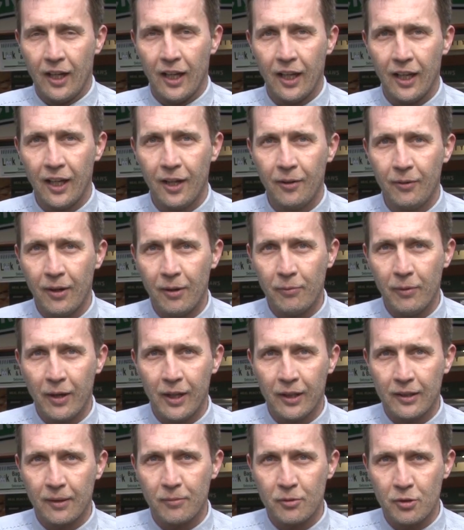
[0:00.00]
Hello and
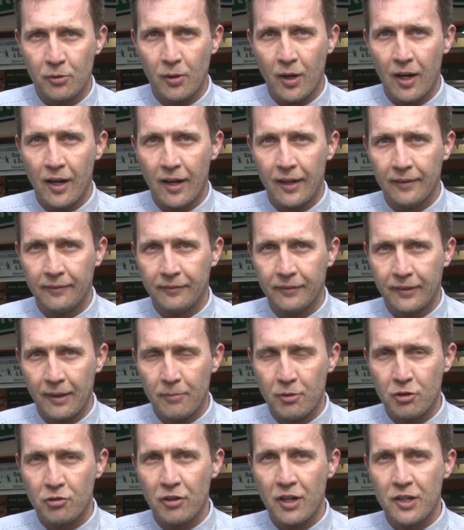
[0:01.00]
welcome to our
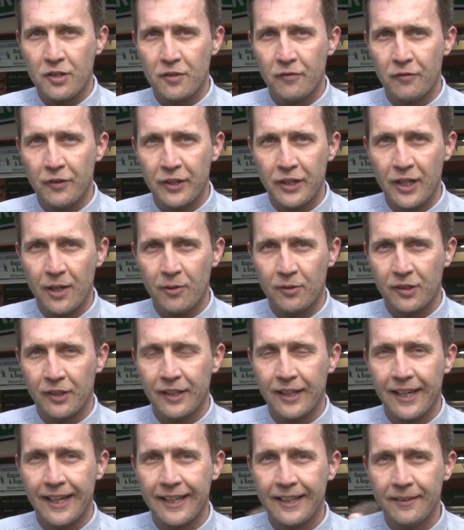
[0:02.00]
demonstration video
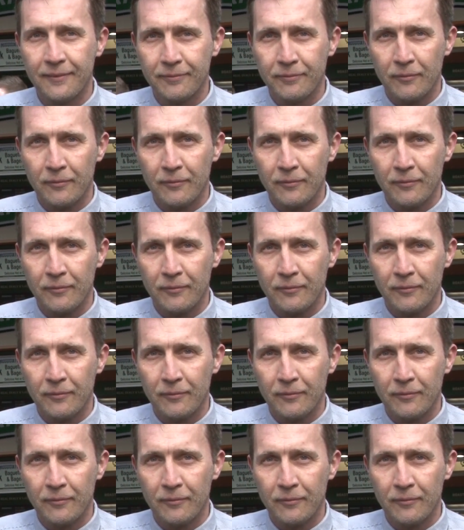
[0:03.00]
today